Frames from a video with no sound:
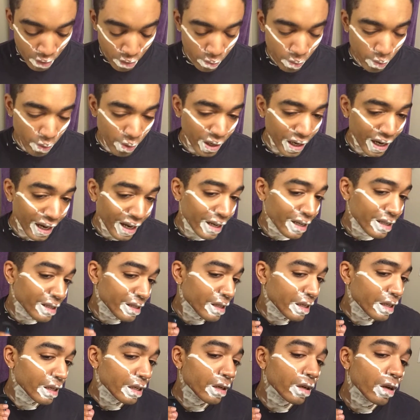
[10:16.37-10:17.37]
were
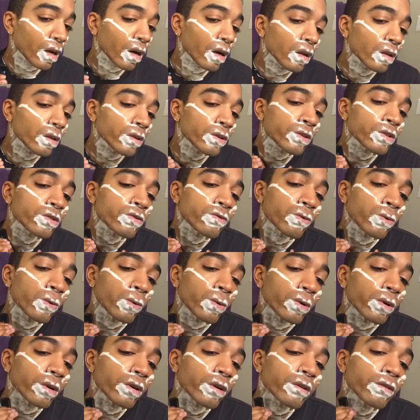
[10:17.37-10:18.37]
$18
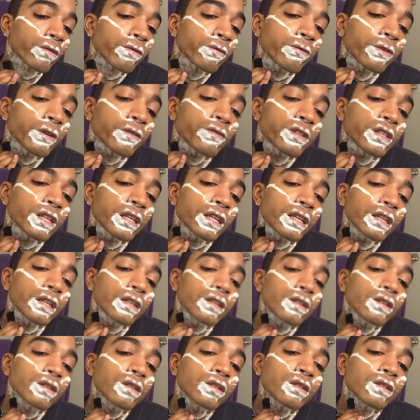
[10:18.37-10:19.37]
for
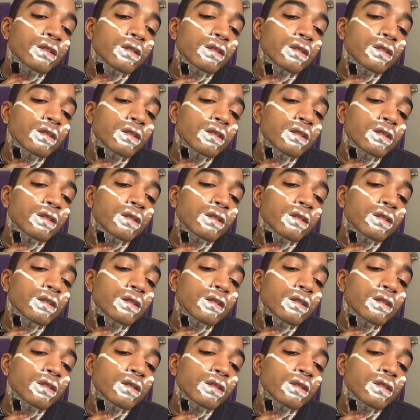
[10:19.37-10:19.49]
15.